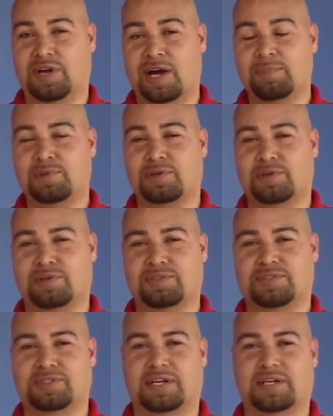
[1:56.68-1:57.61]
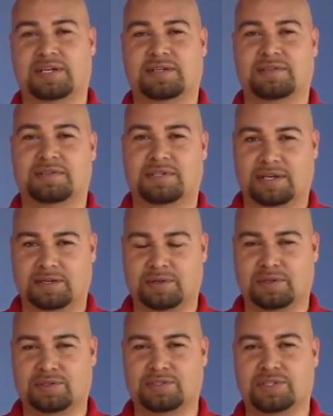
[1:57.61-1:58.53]
Doppler ultrasonic
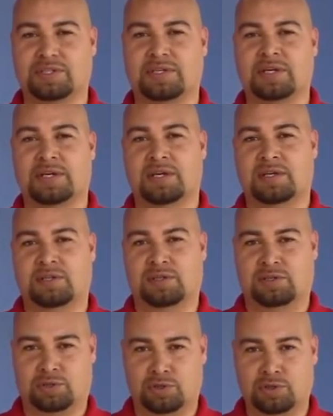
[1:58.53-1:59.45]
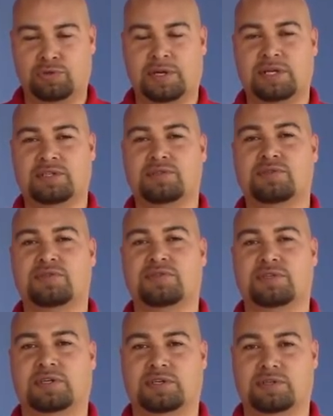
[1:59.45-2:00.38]
technology, Two
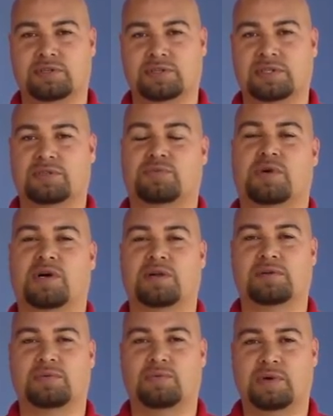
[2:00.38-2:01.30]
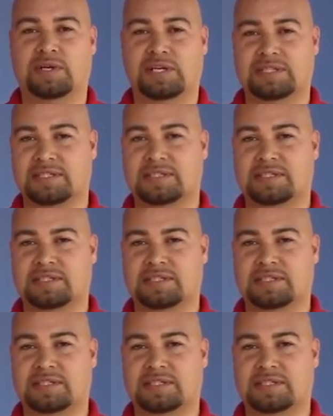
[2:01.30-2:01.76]
transducers are used as well. One is a